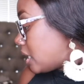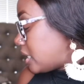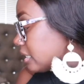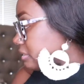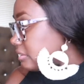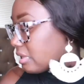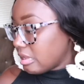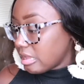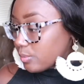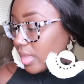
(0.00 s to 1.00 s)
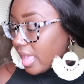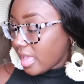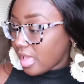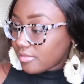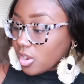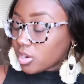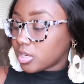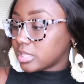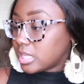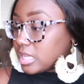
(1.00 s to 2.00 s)
Next thing we have
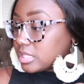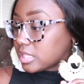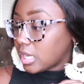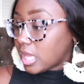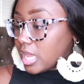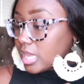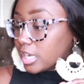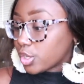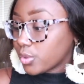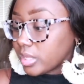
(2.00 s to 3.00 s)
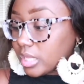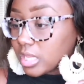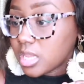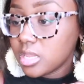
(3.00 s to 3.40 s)
are the Salon acrylic